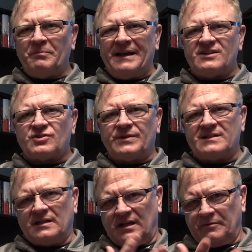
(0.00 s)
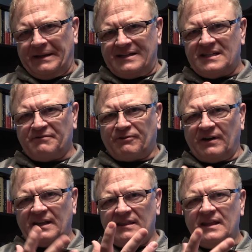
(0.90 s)
ministry is a little bit
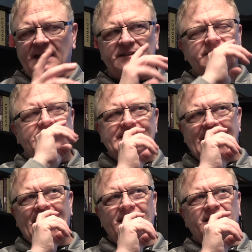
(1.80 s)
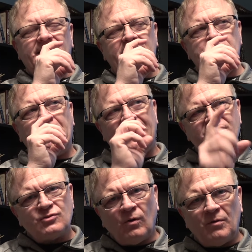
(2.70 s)
different in this, is that the
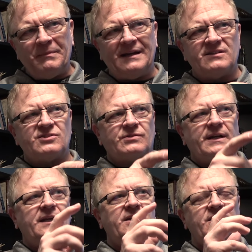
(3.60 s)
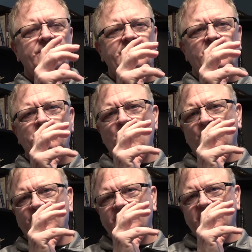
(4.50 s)
pastoral ministry, you deal
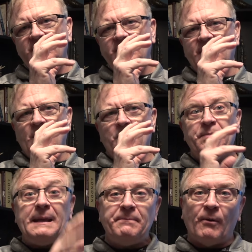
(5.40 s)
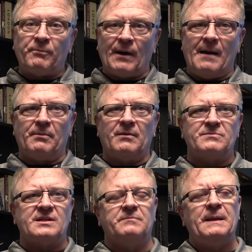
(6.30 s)
more with, you know, people
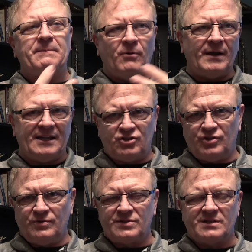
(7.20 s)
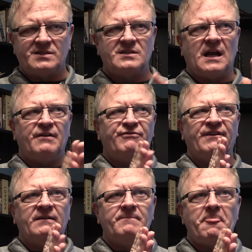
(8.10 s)
problems and people issues and stuff.
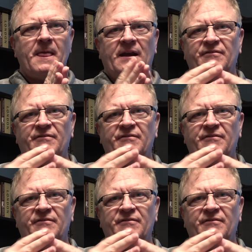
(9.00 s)
And in